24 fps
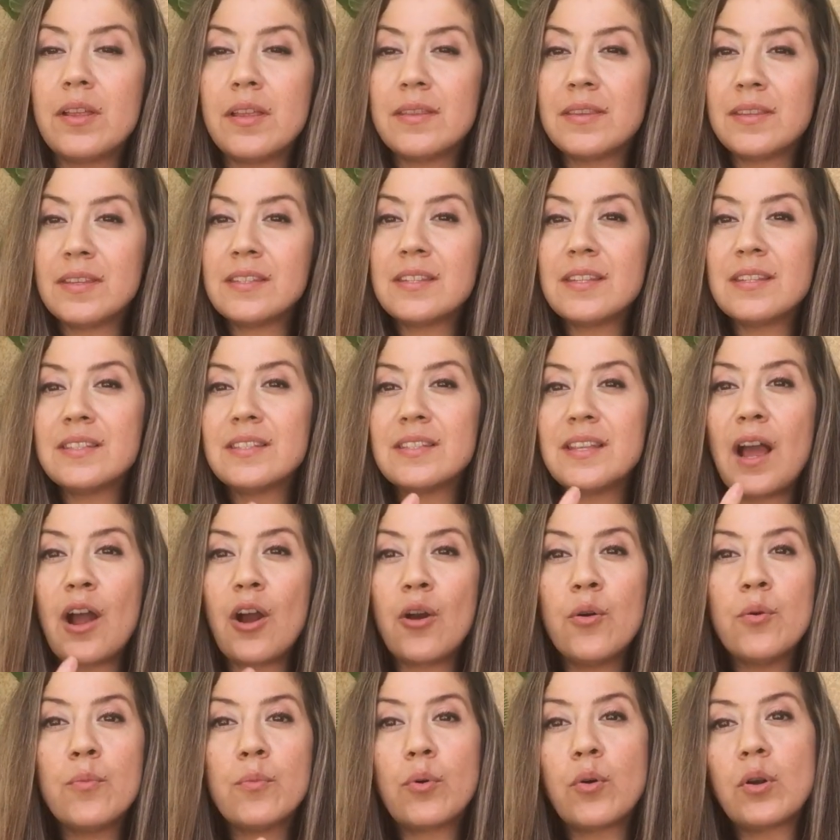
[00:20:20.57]
this is
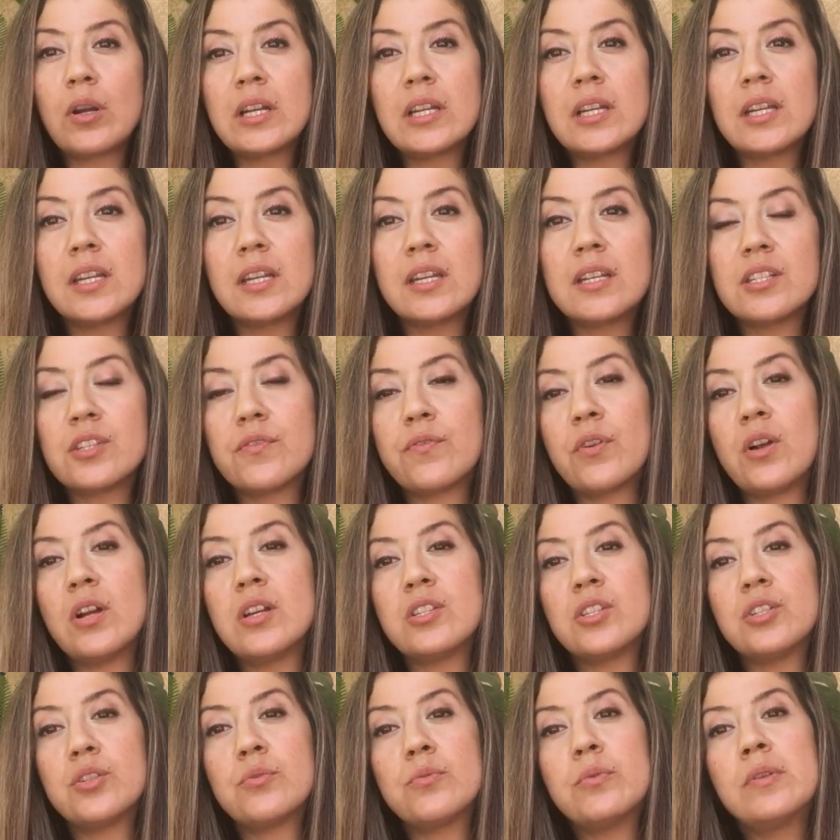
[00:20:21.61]
how important it is for
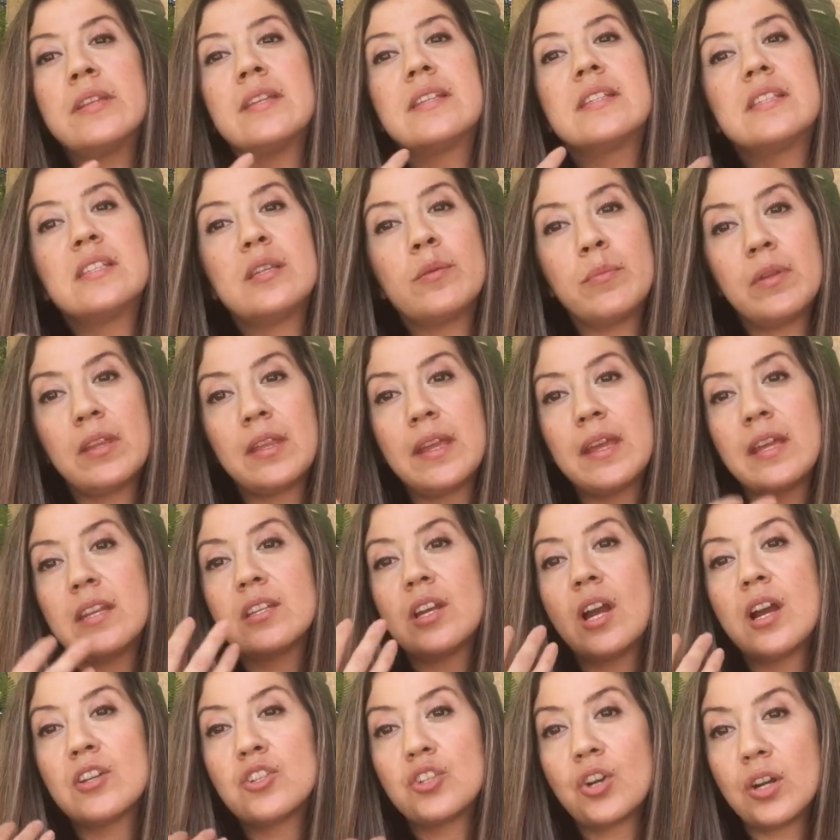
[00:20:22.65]
us to really stimulate and
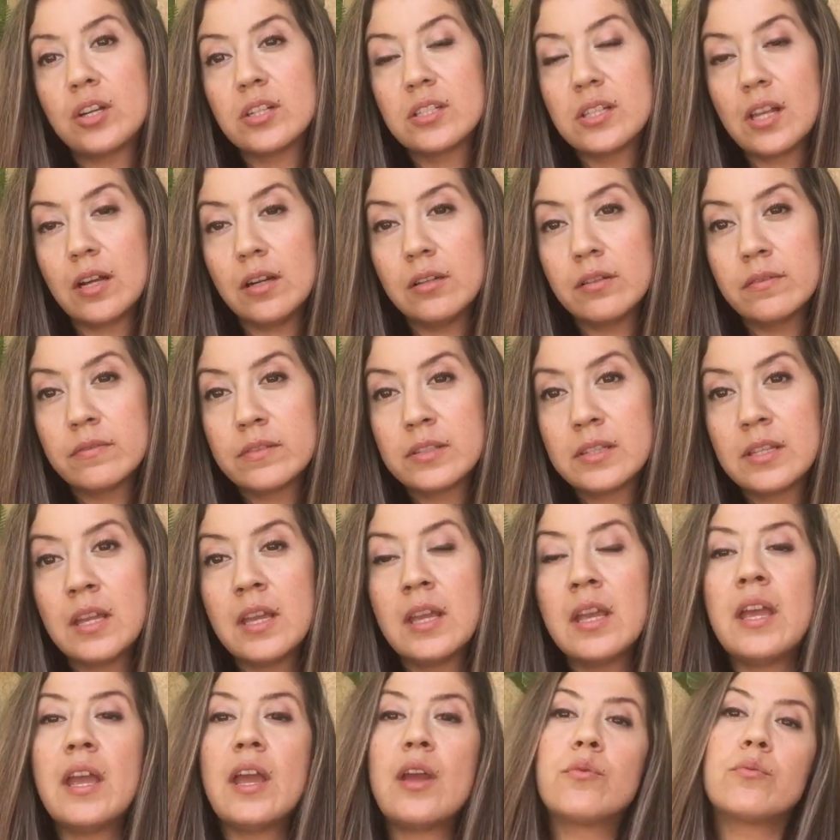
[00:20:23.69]
touch ourselves
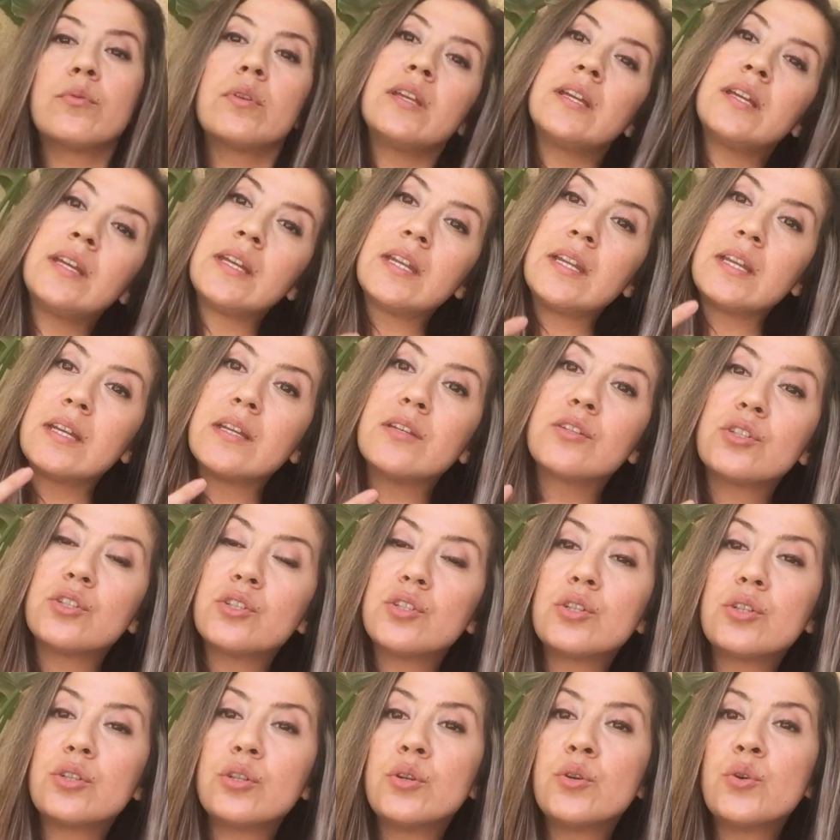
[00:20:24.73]
and really get
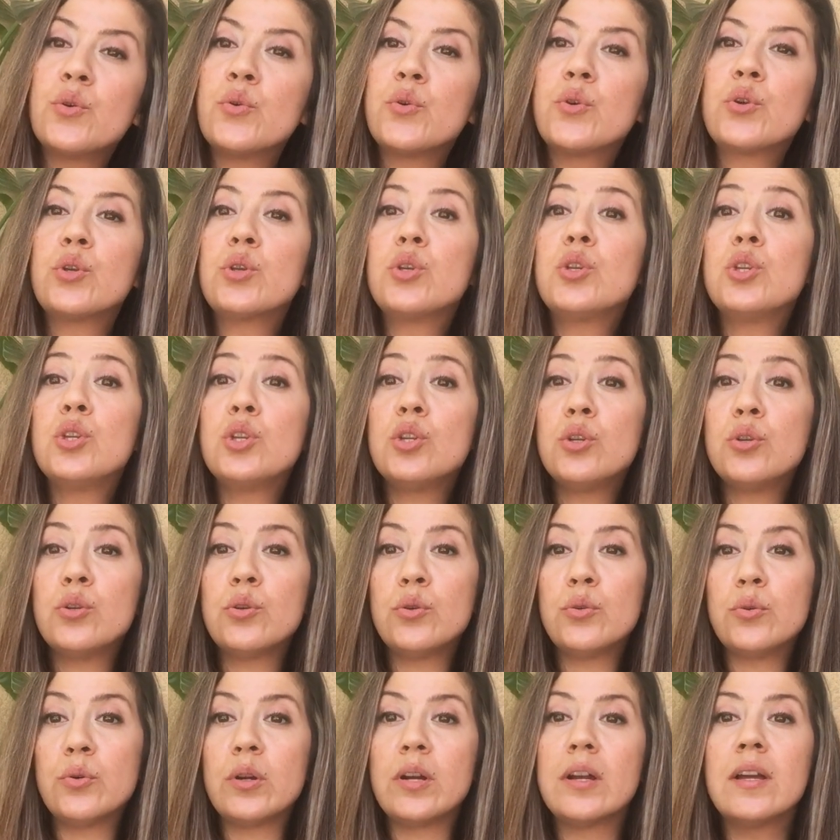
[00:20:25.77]
into
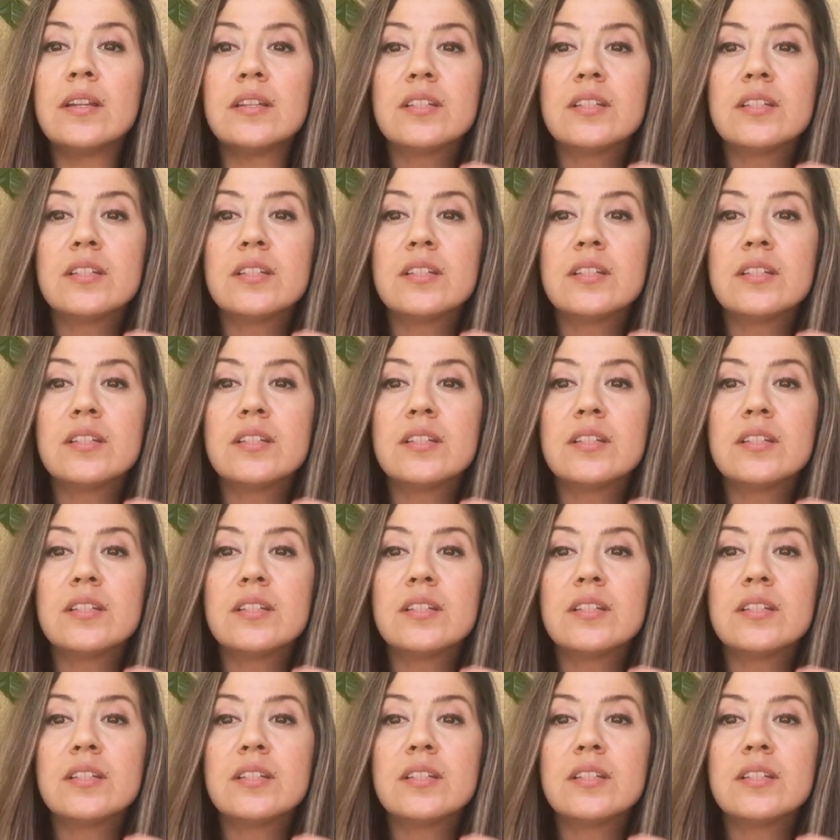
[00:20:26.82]
you.